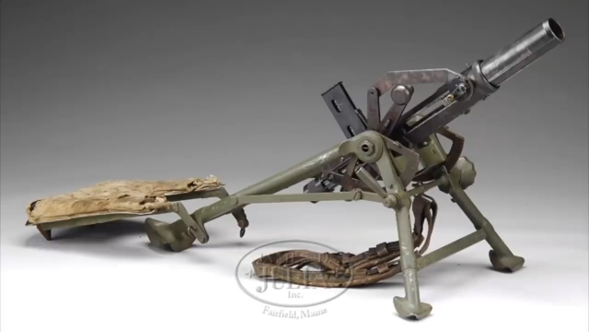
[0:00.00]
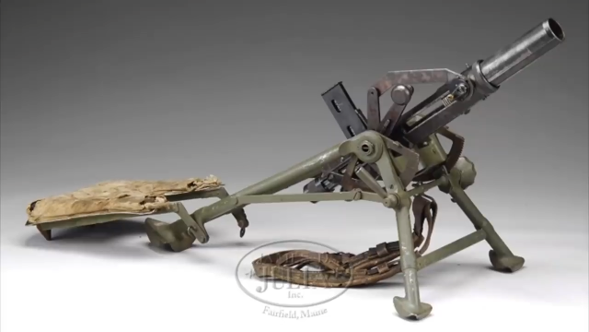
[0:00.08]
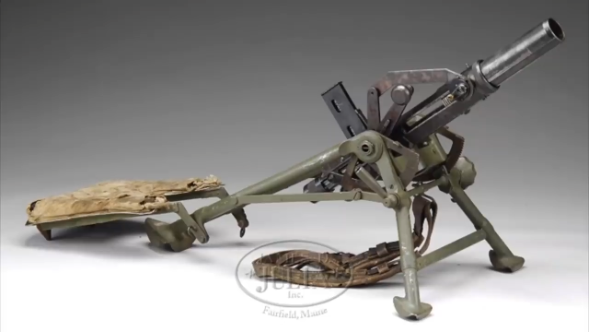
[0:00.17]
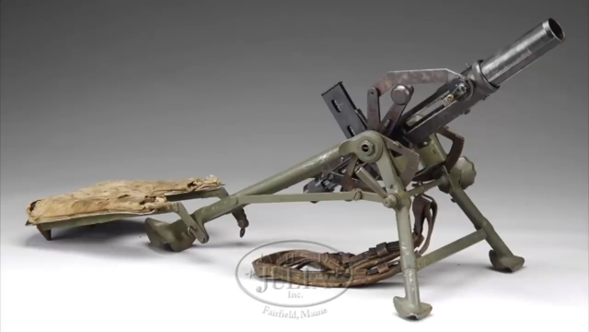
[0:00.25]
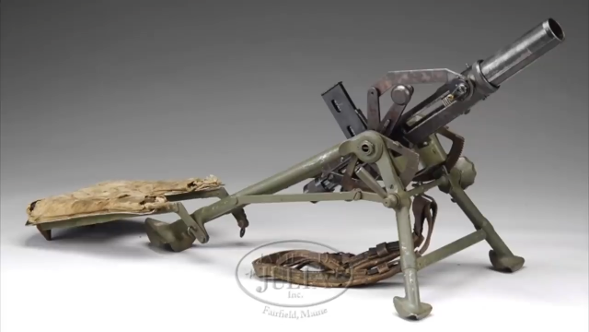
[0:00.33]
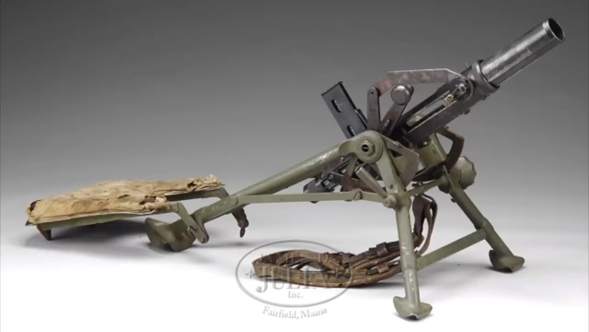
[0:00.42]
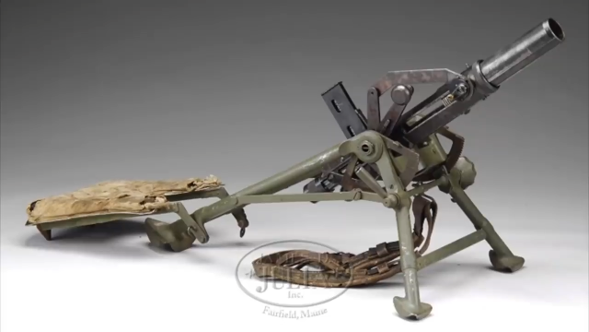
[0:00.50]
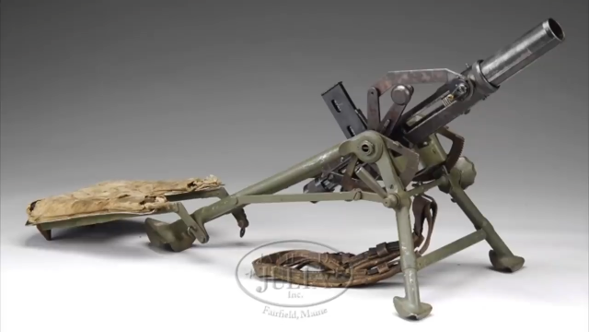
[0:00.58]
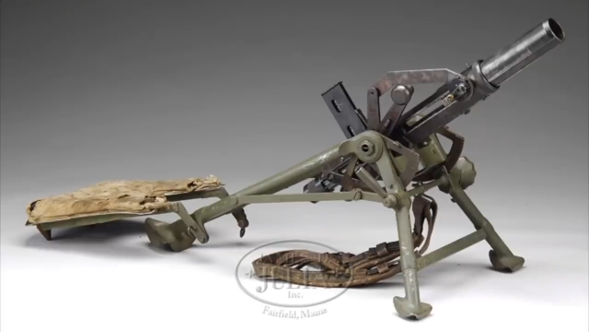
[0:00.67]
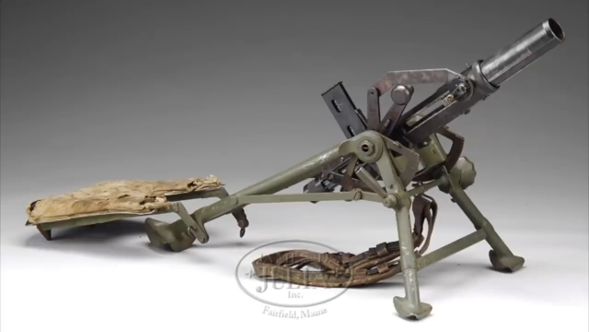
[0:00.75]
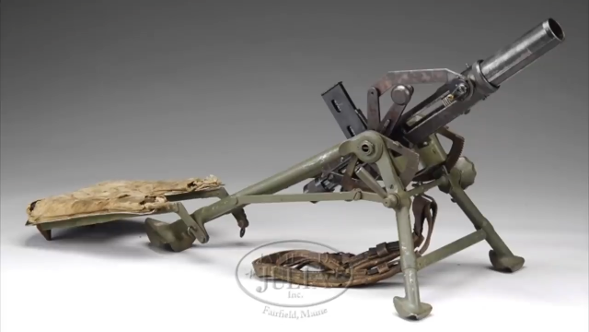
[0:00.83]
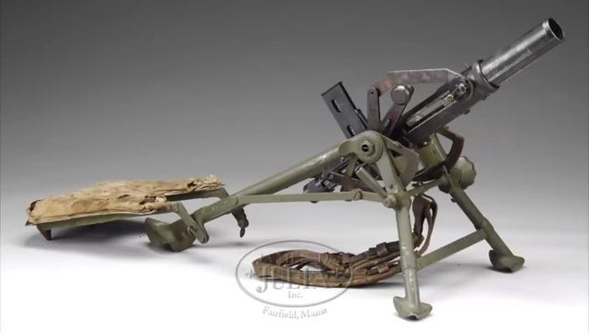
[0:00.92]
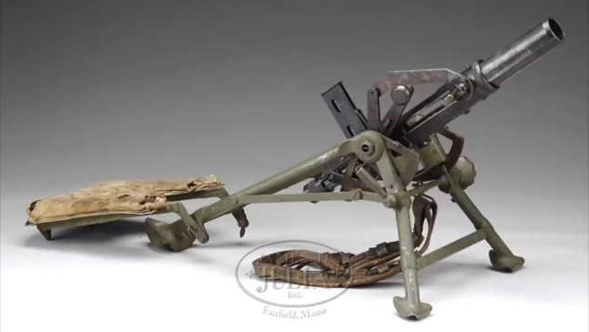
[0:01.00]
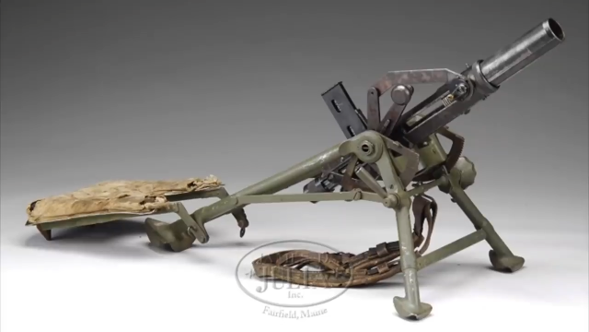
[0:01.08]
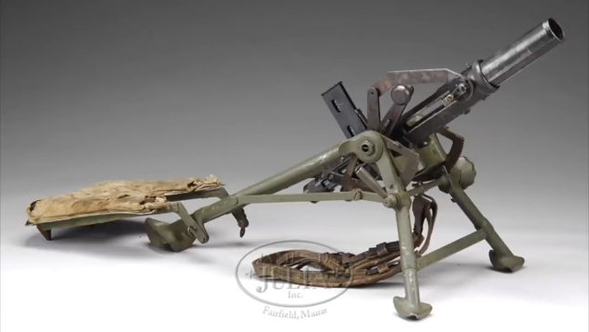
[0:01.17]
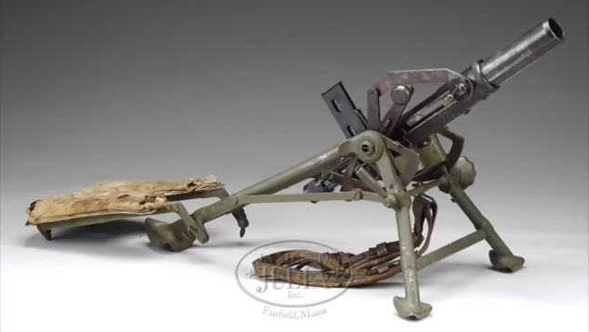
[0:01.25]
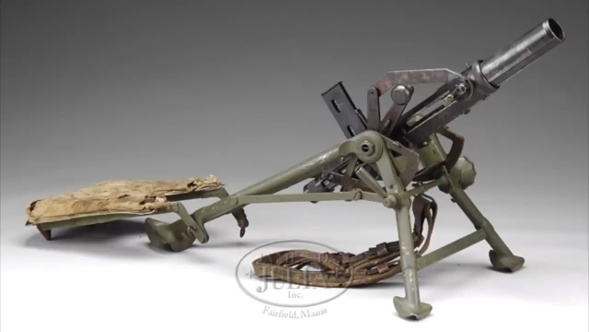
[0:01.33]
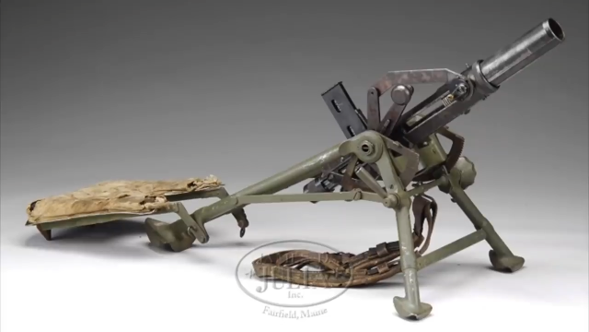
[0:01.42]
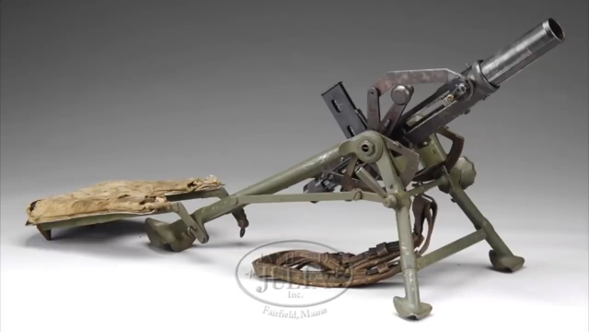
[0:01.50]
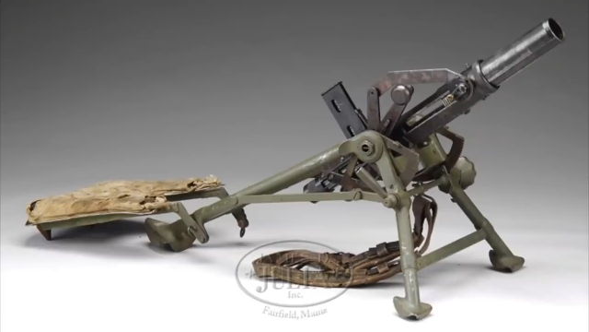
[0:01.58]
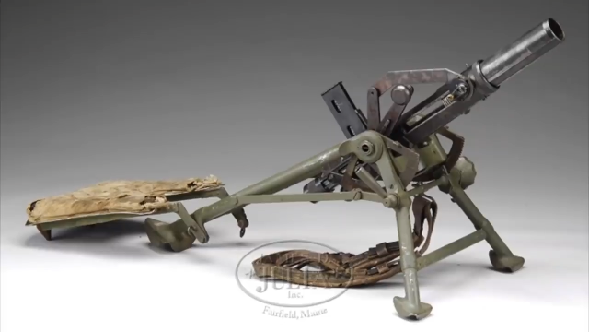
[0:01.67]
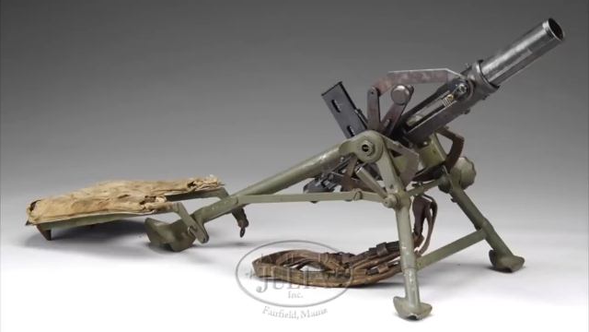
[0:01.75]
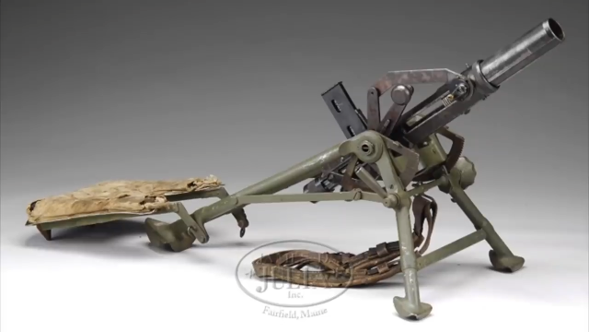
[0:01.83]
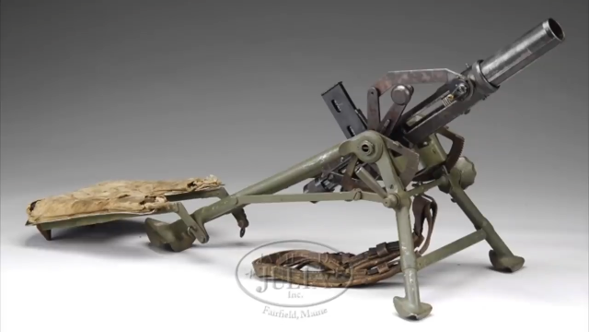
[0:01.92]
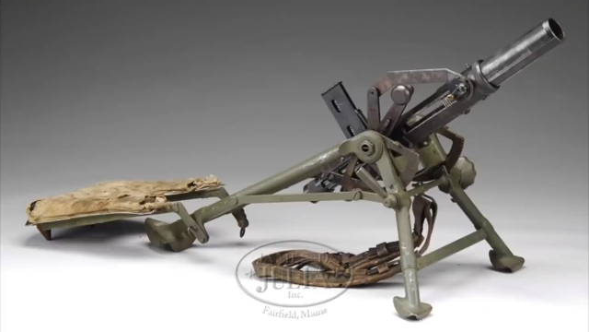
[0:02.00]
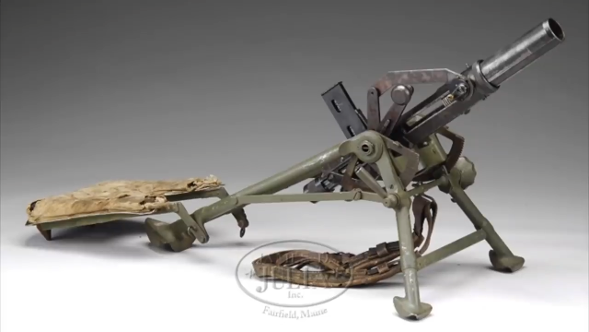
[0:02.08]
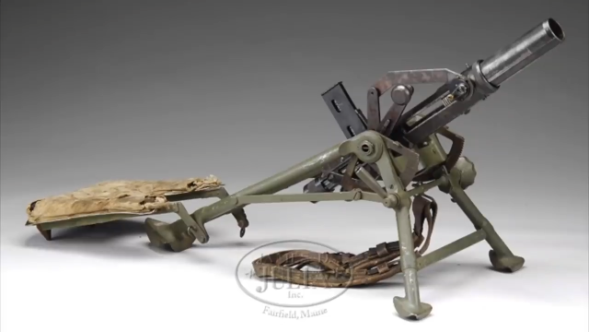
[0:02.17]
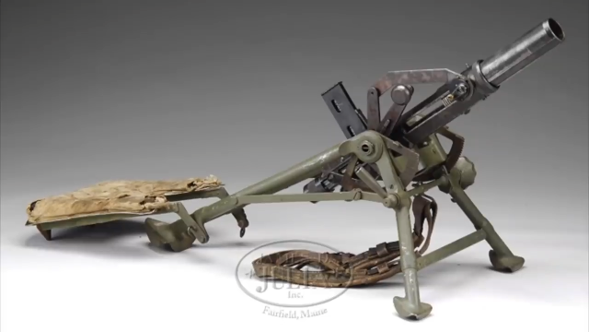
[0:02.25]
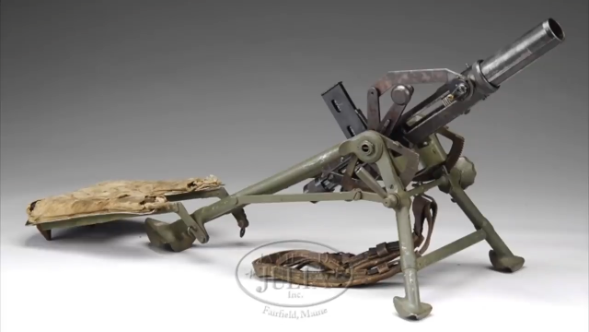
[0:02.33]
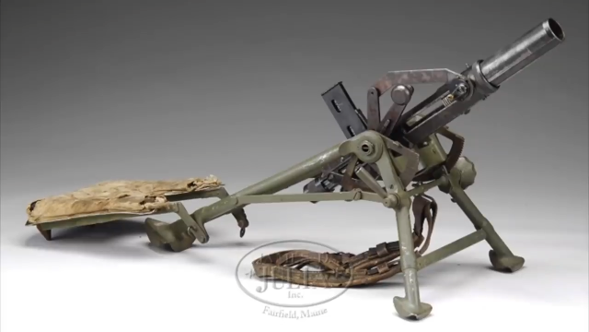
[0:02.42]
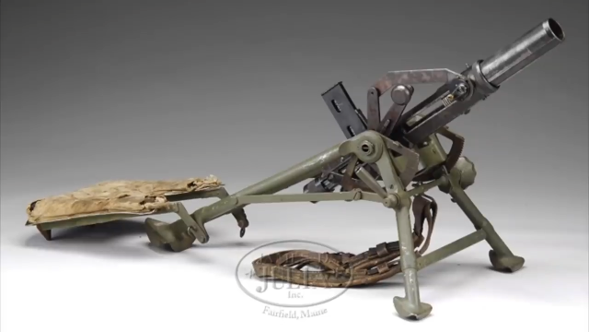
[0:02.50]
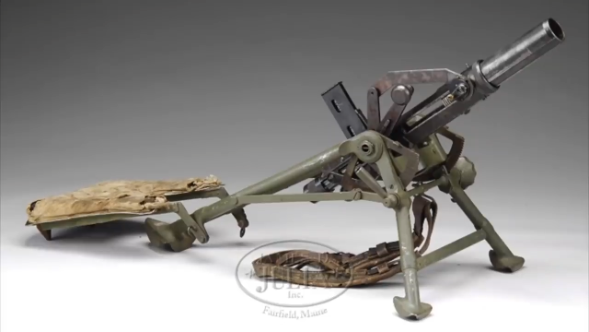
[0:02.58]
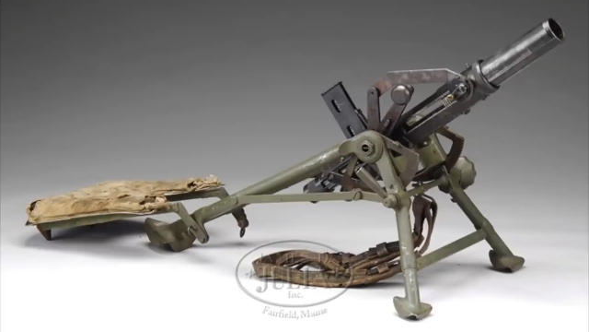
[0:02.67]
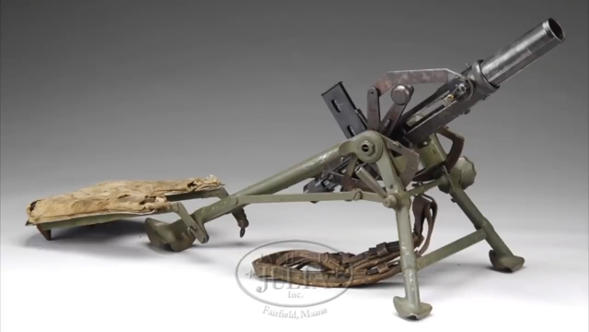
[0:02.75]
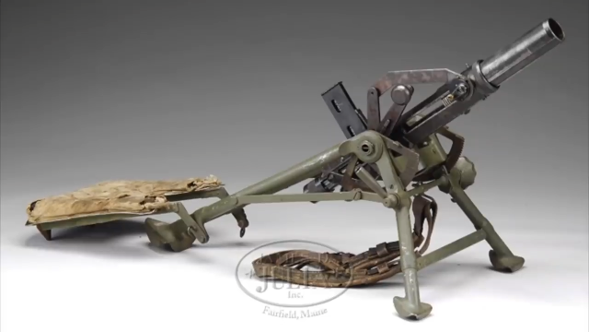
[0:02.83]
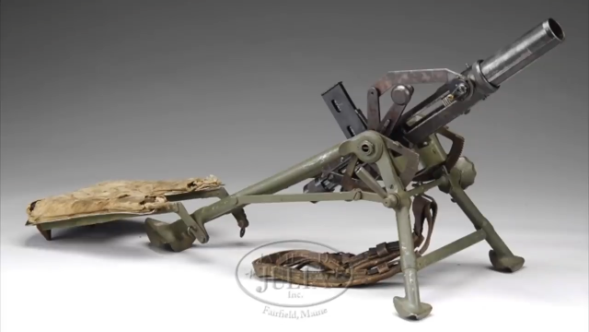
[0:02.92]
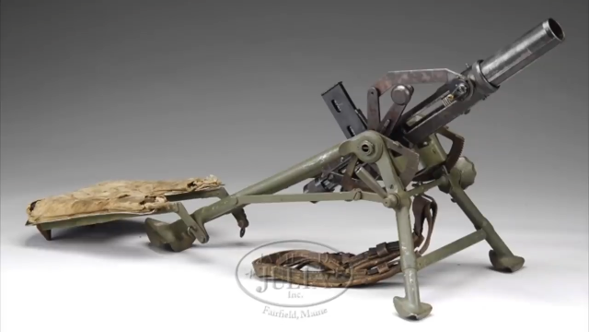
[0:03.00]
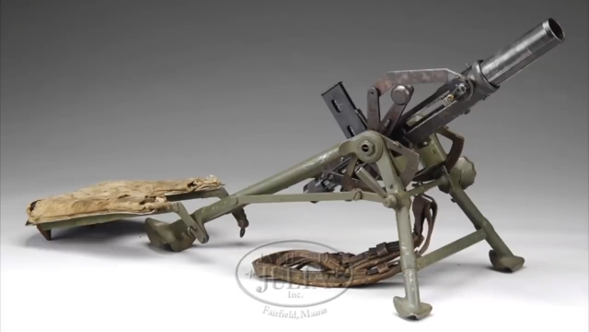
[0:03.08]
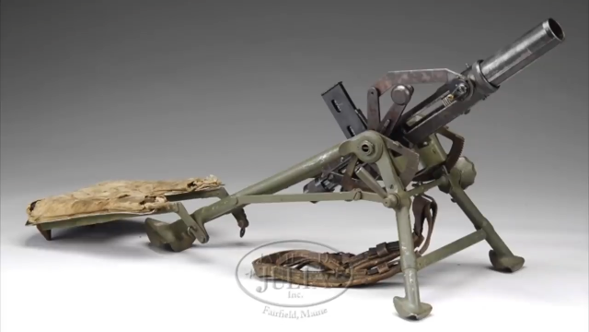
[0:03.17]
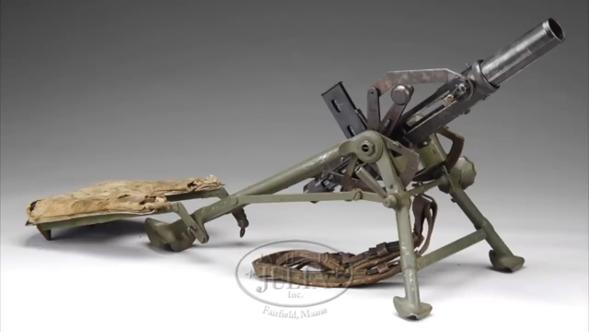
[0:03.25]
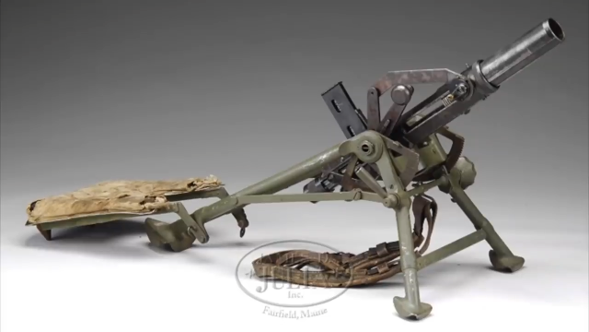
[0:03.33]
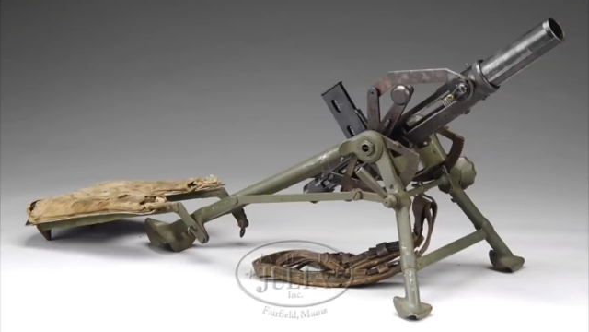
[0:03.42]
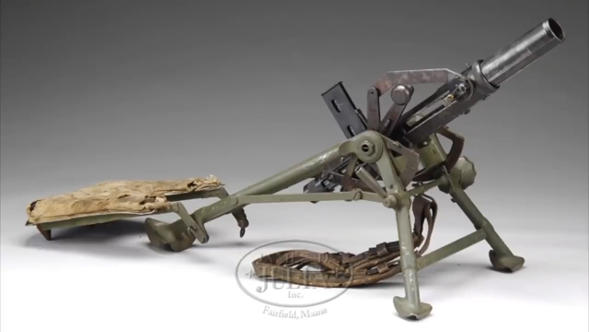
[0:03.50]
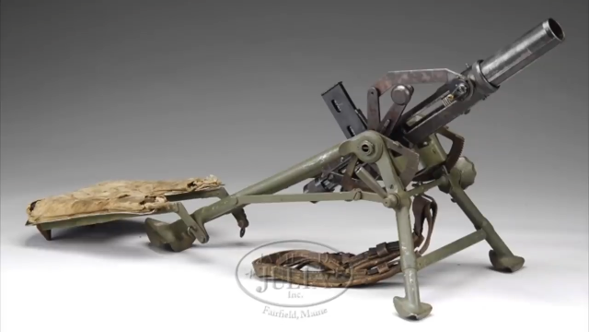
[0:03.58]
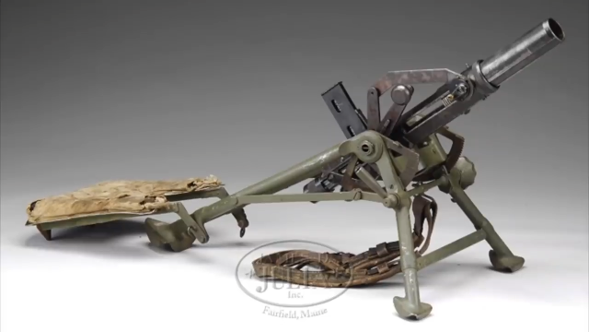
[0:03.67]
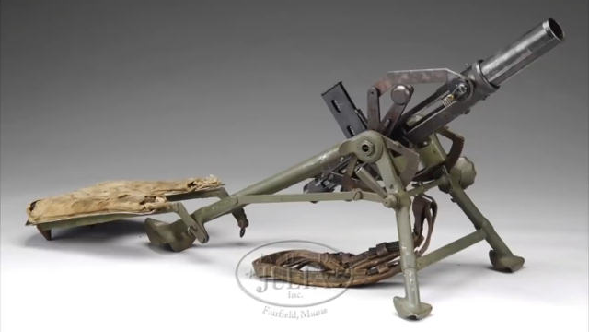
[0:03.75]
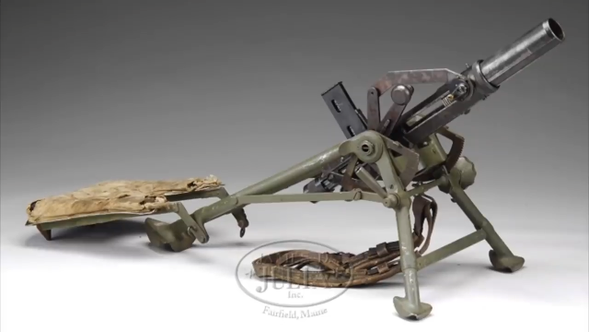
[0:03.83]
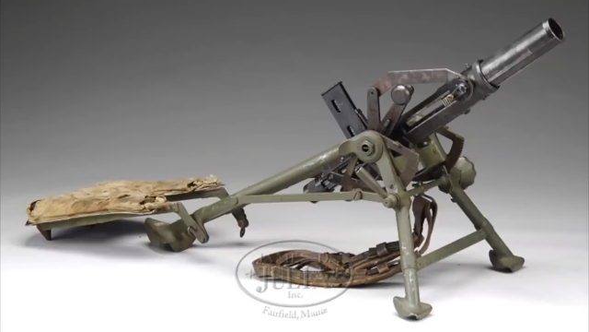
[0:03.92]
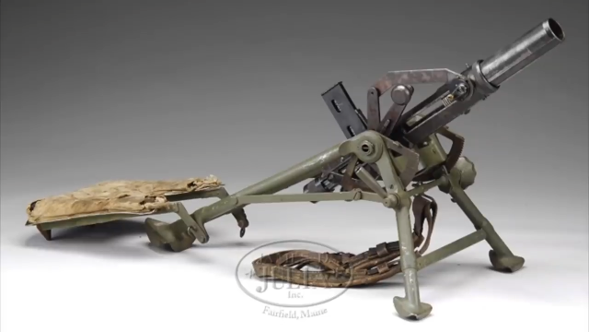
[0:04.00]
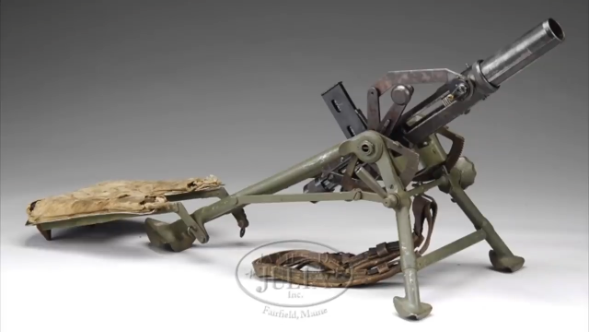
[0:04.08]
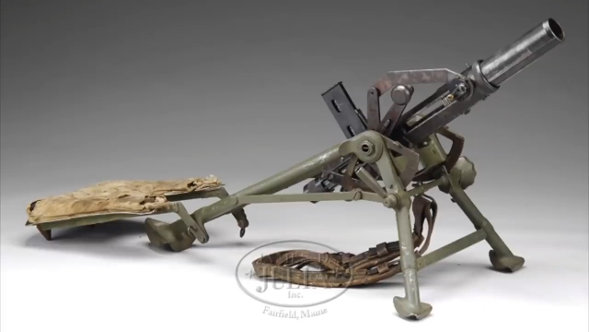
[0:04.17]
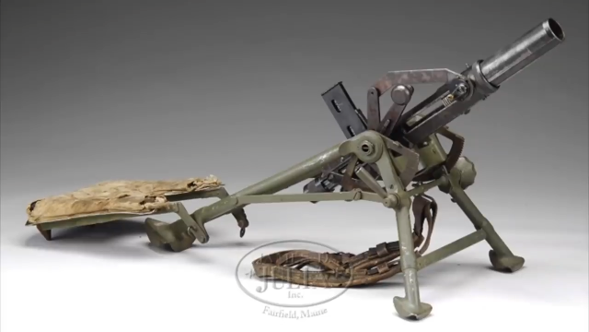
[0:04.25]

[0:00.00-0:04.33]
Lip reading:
(no speaker visible)